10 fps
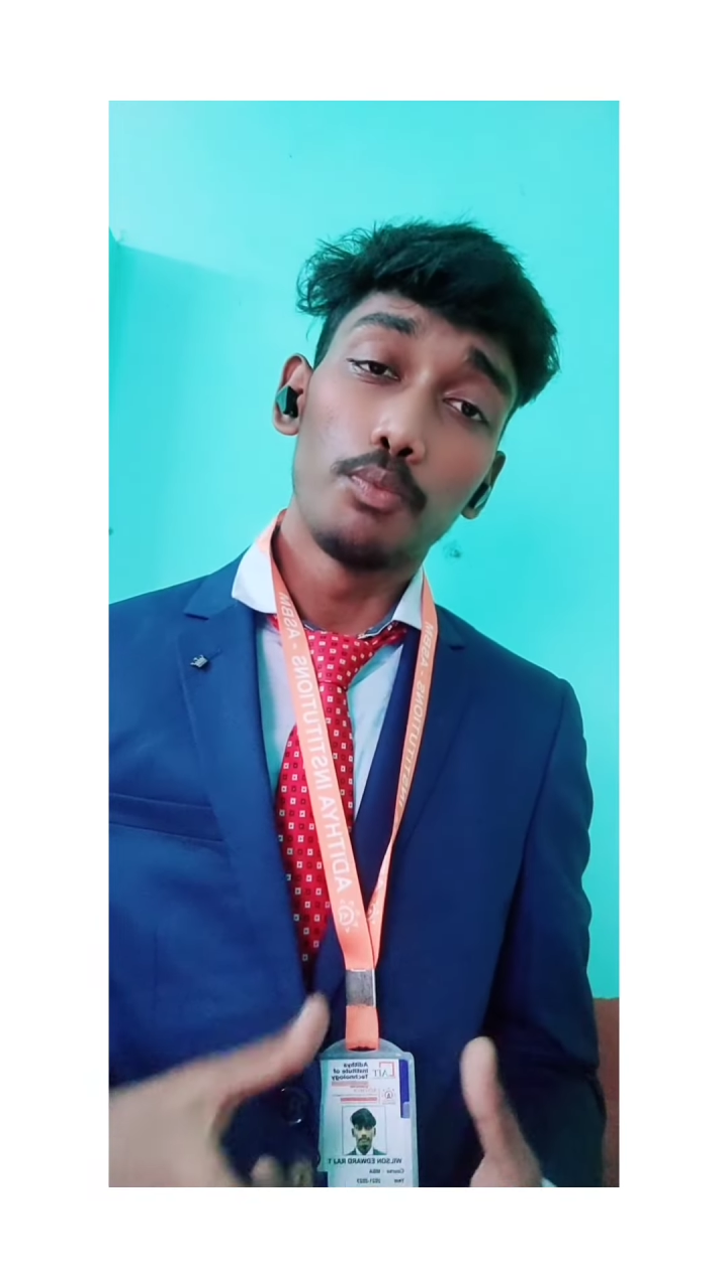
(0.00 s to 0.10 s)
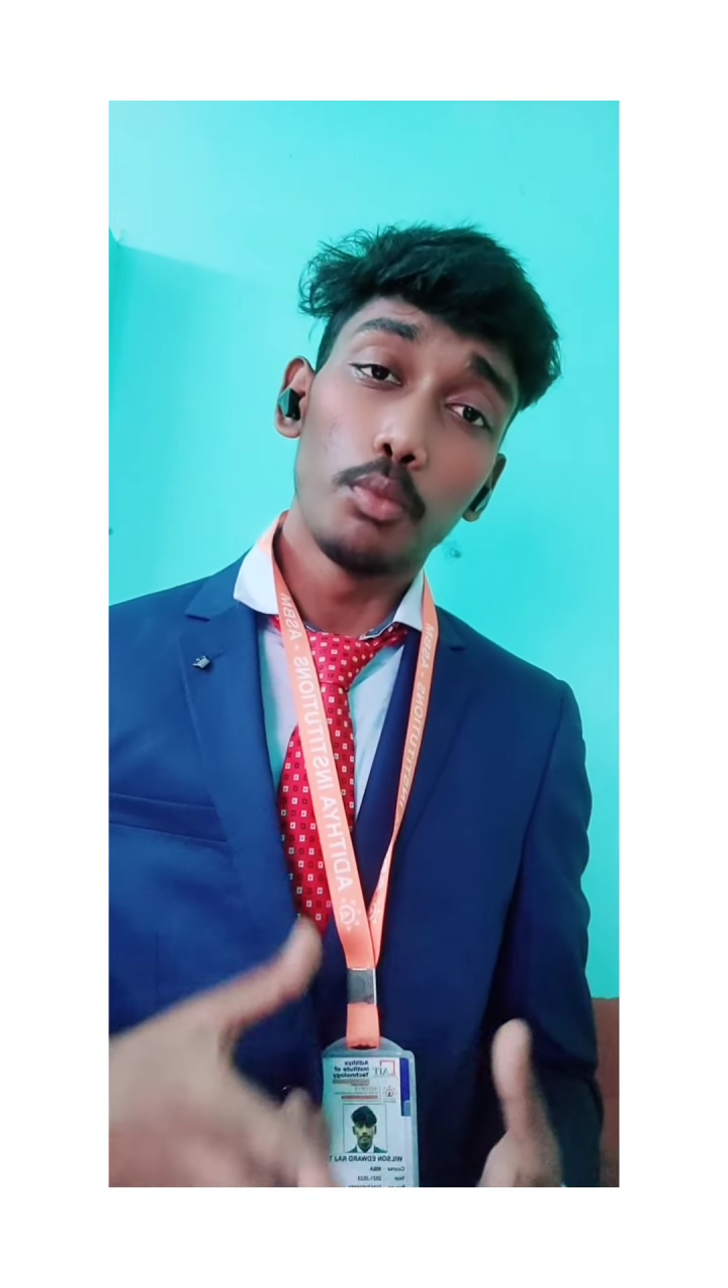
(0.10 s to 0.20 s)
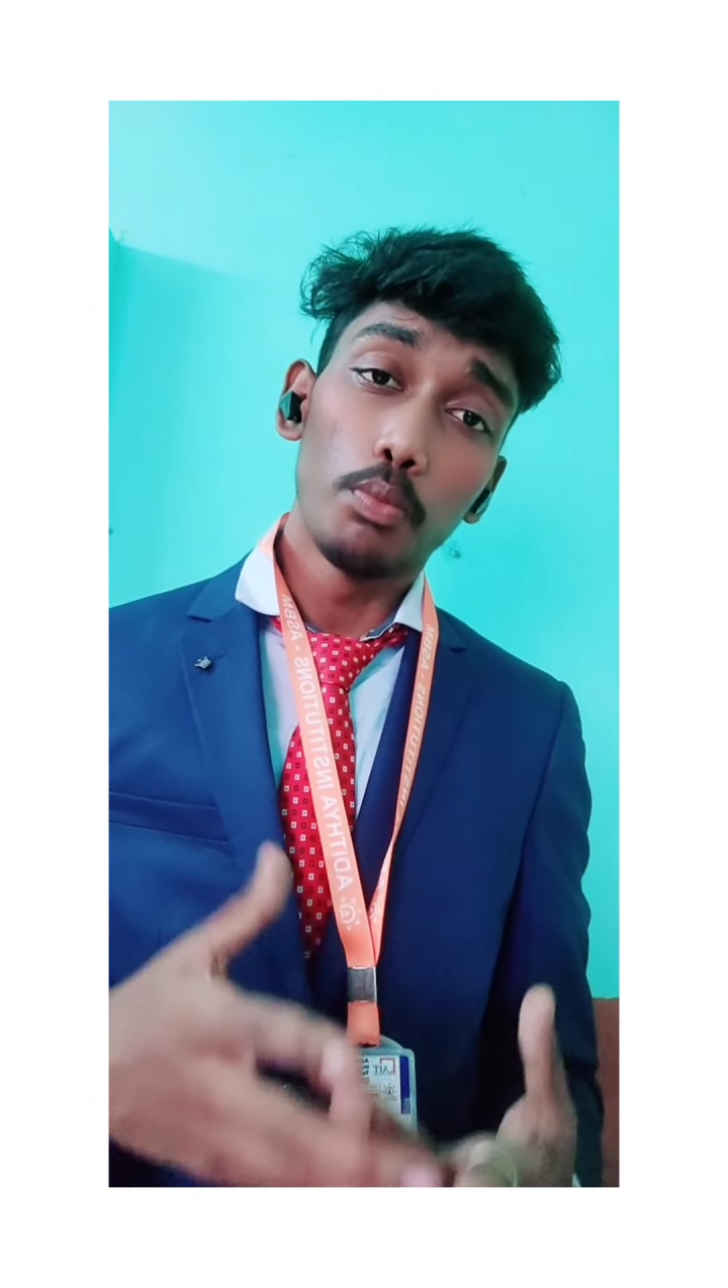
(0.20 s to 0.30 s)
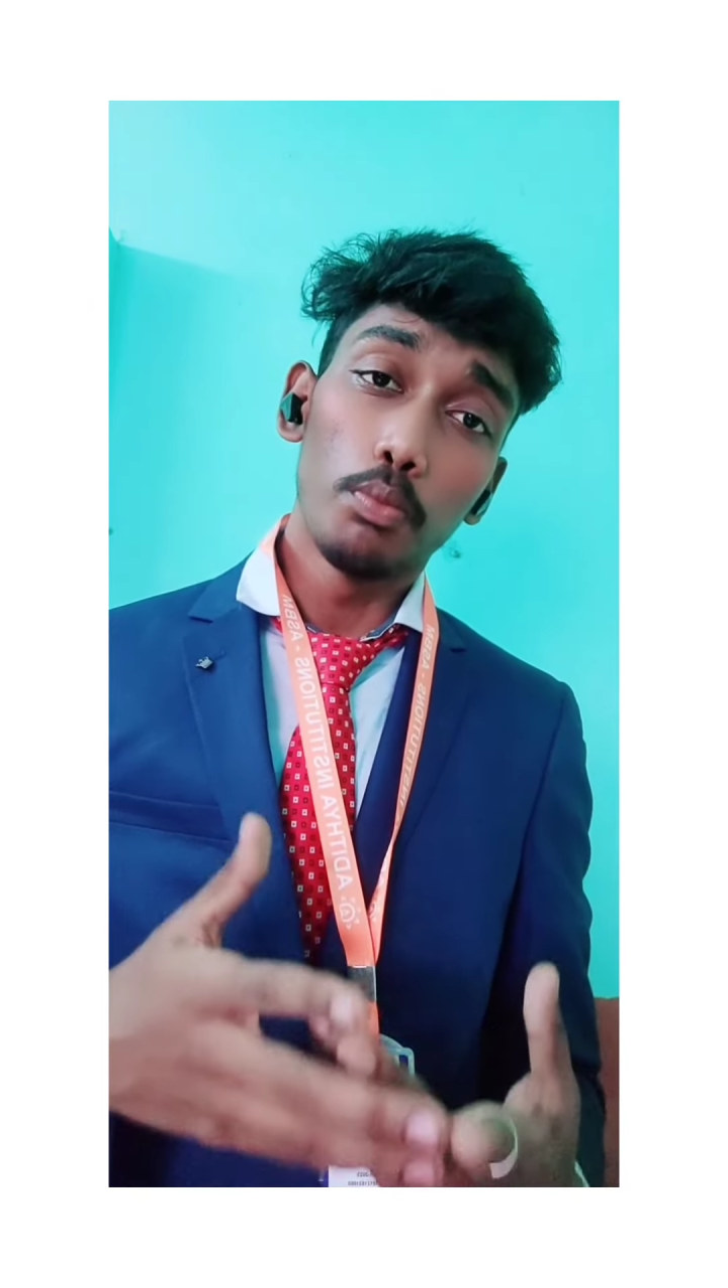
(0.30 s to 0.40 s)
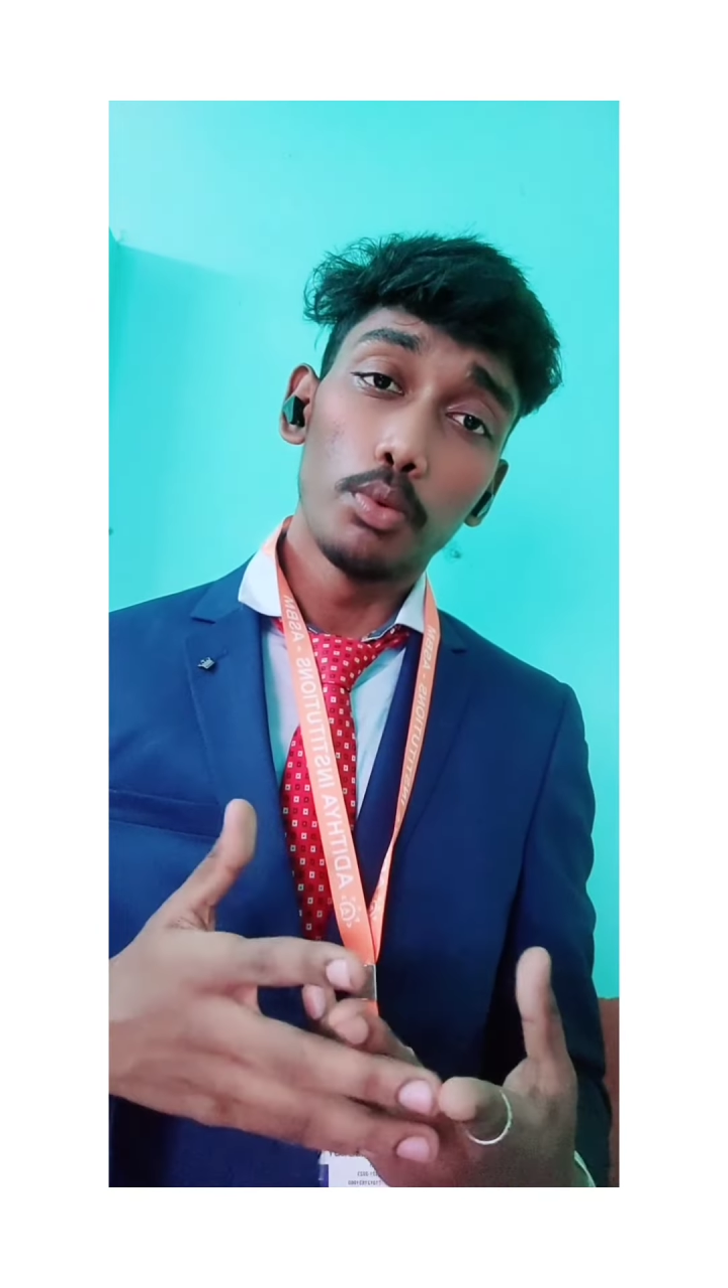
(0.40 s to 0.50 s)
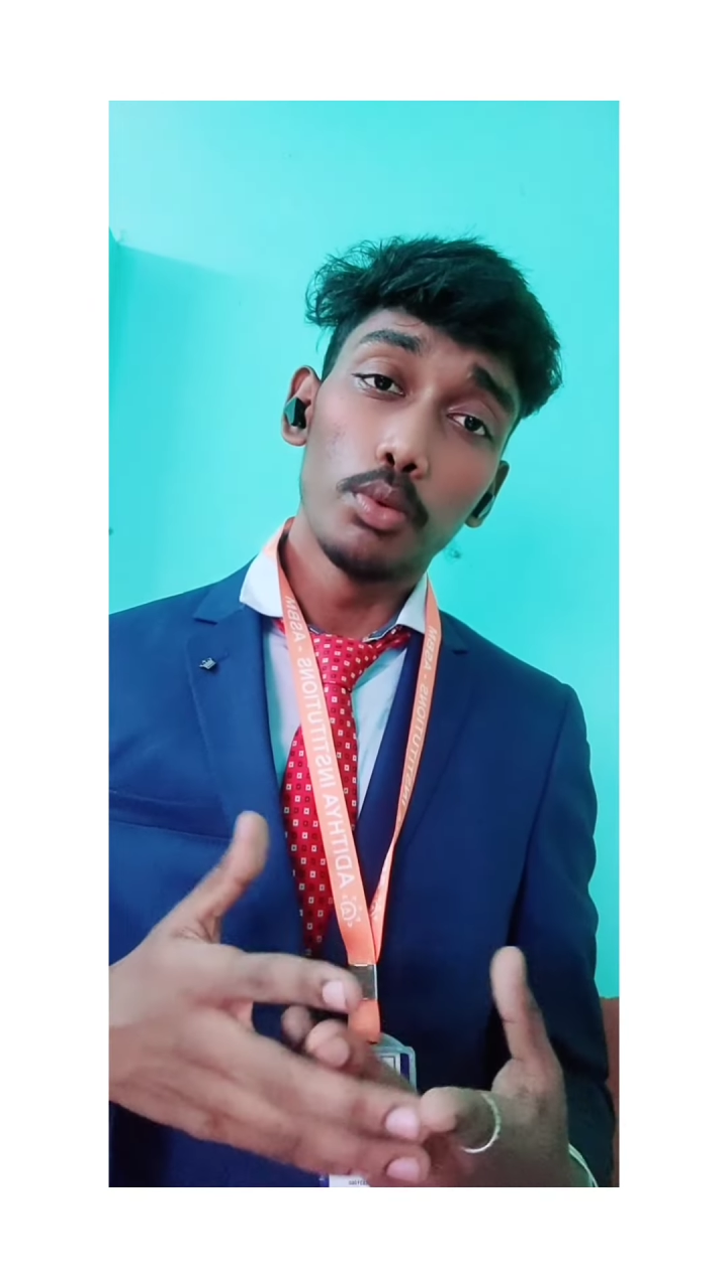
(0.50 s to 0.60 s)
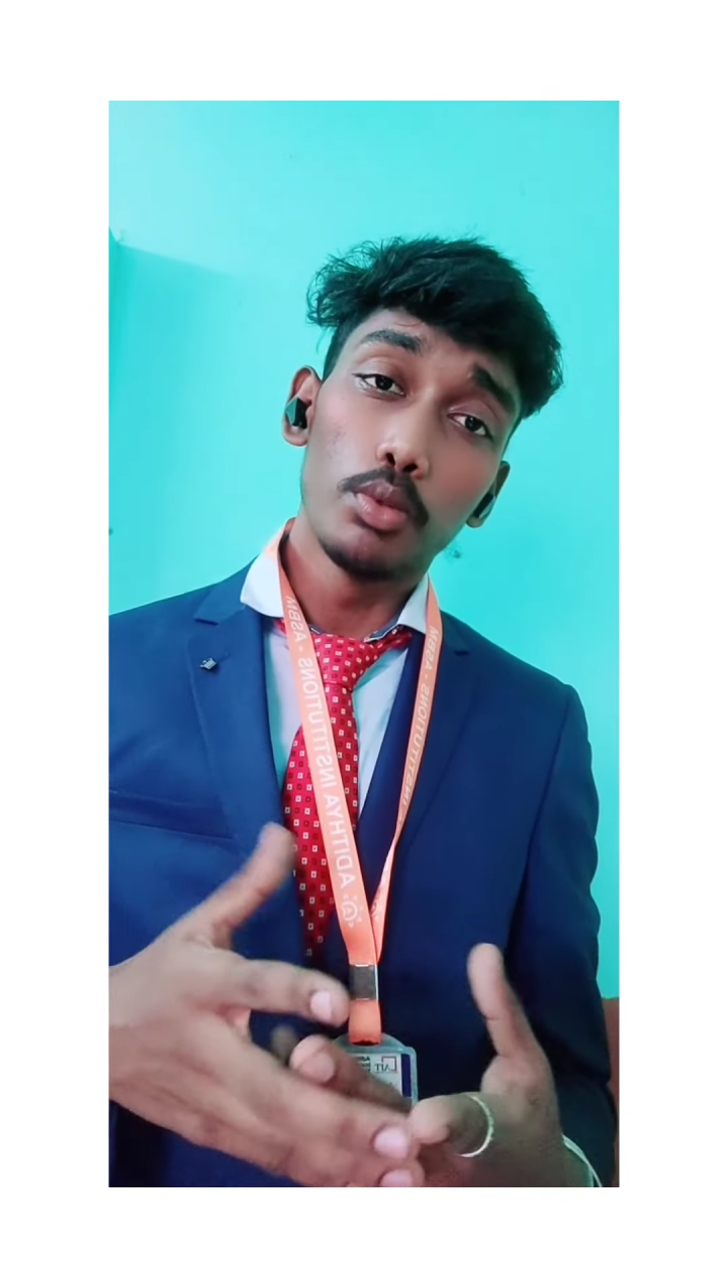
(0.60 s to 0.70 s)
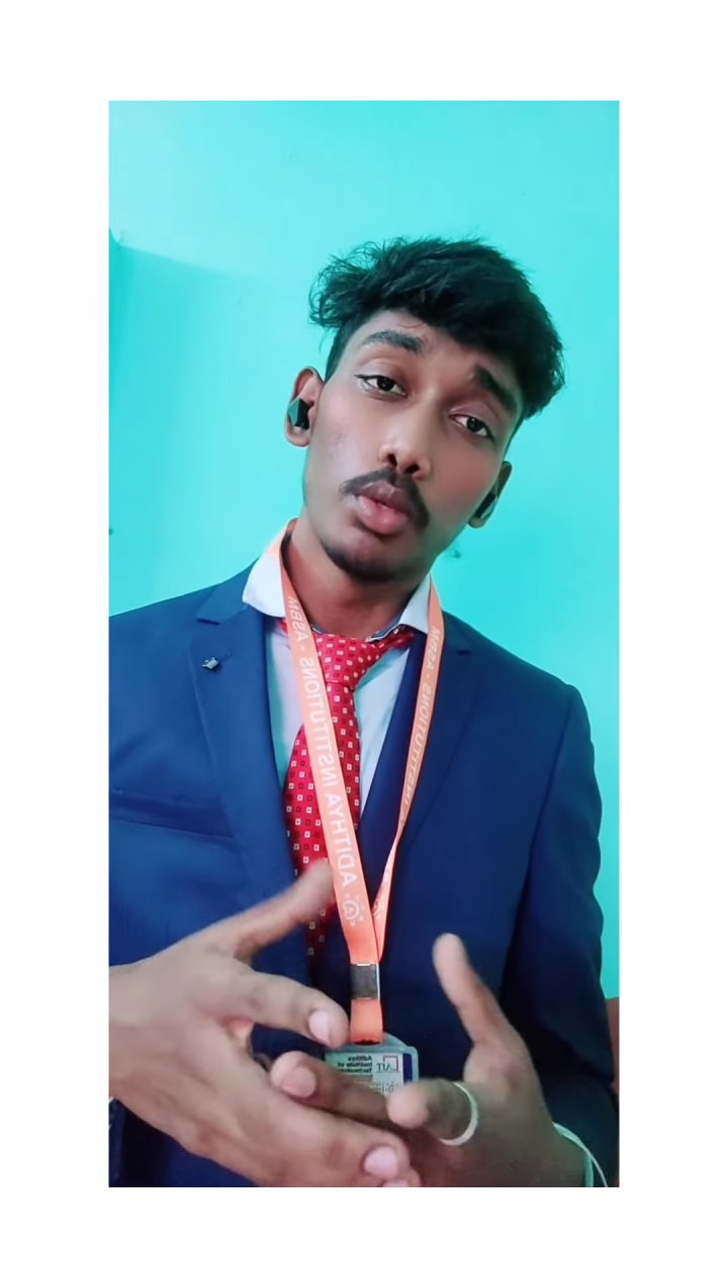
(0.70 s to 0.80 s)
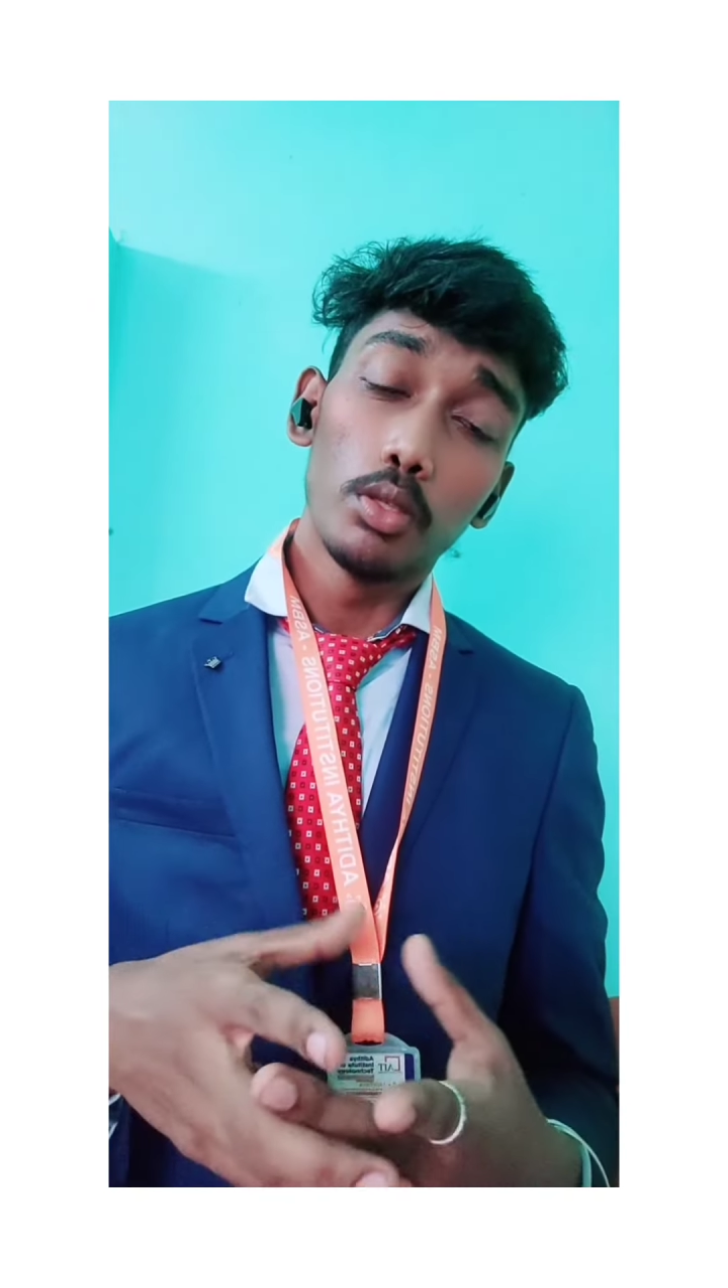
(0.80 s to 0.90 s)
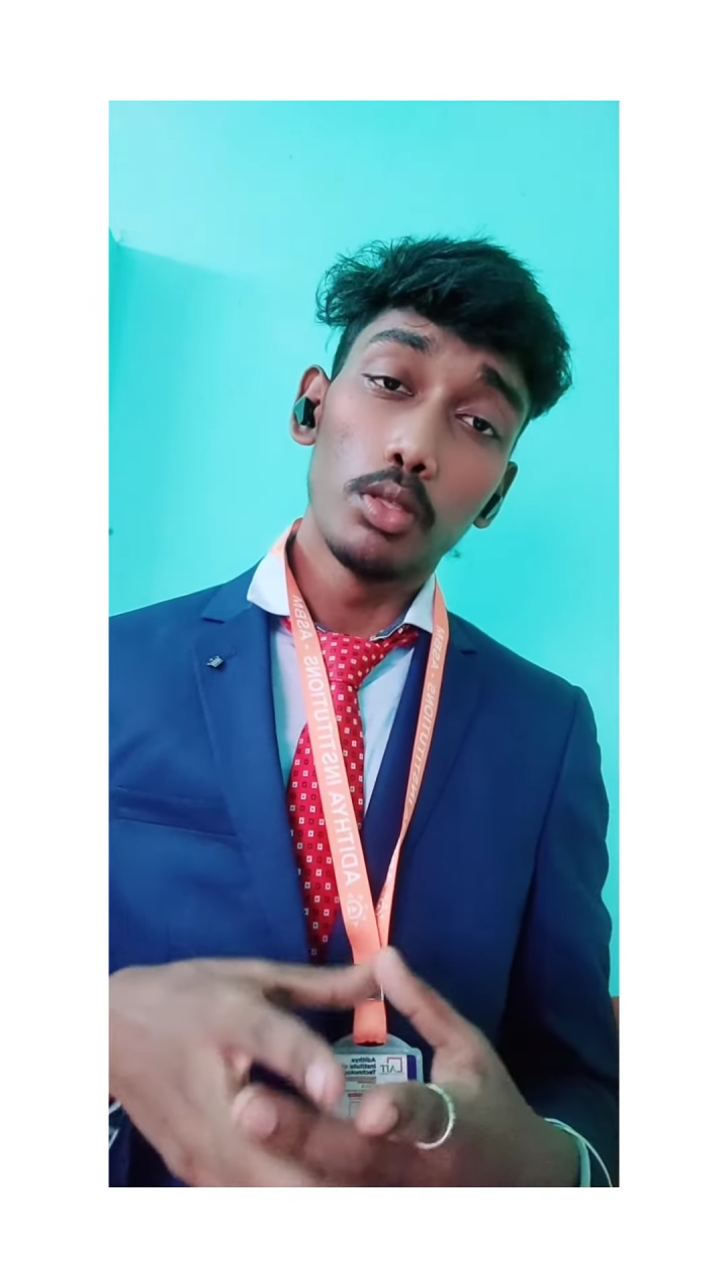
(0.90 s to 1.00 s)

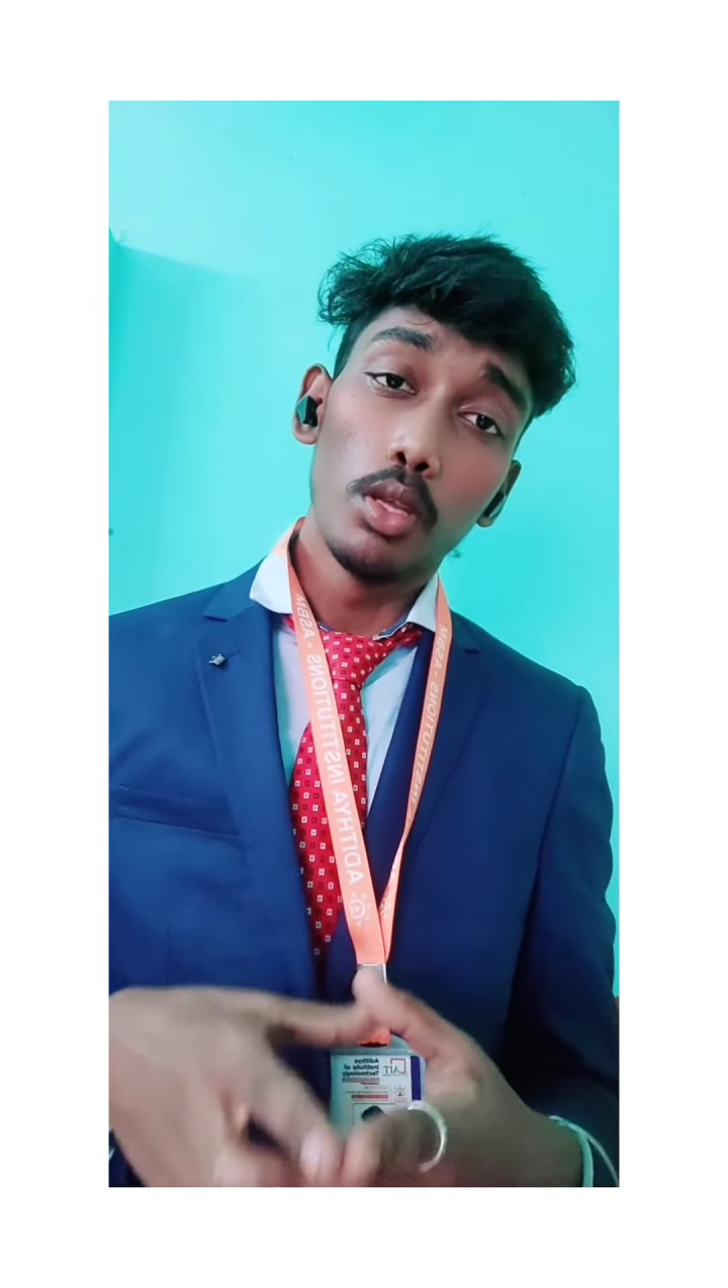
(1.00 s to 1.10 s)
contribution